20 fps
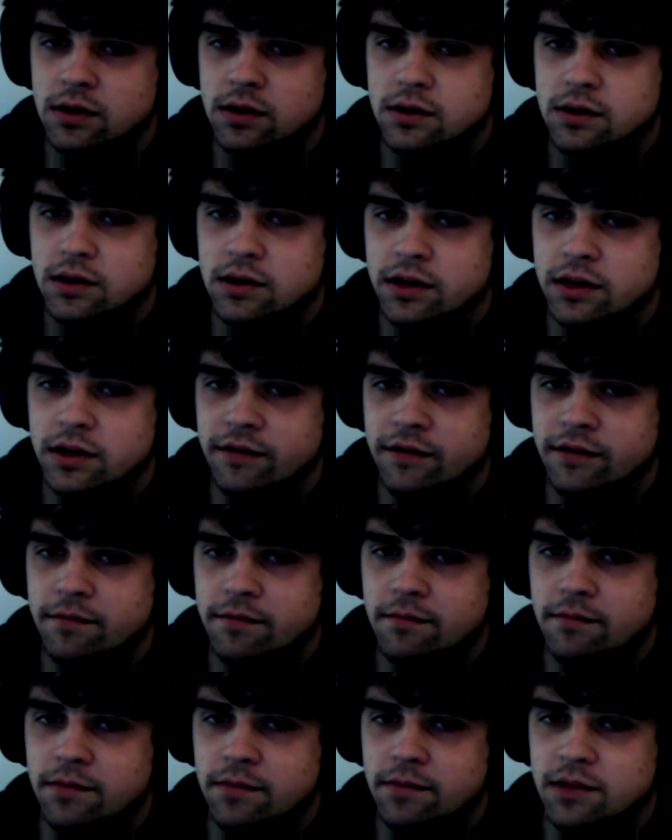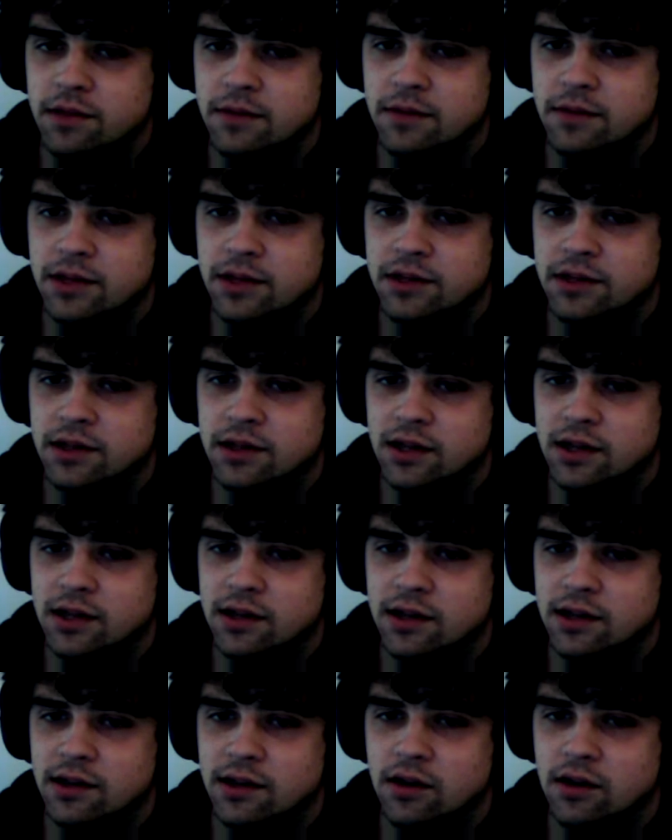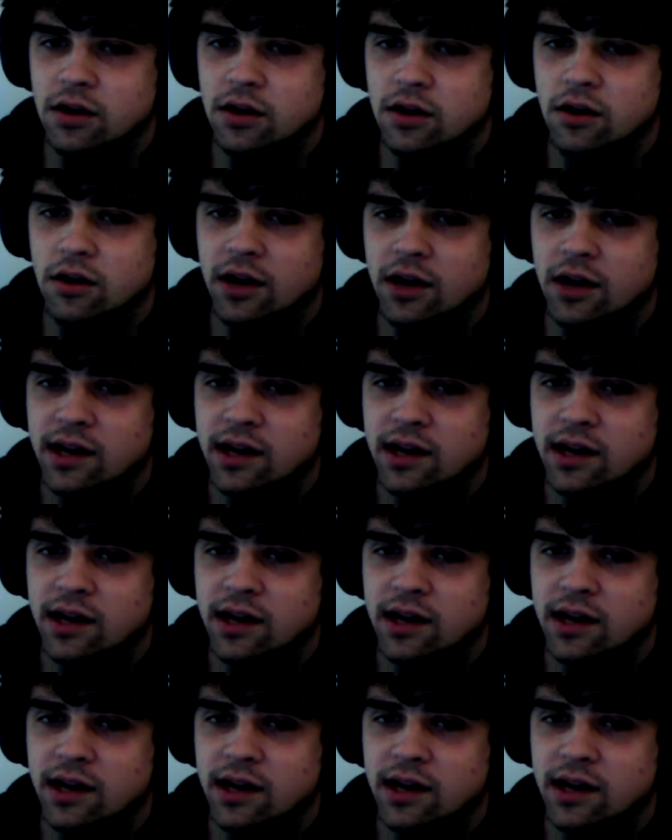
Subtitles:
do you have mismatched Thalia? Oh, okay,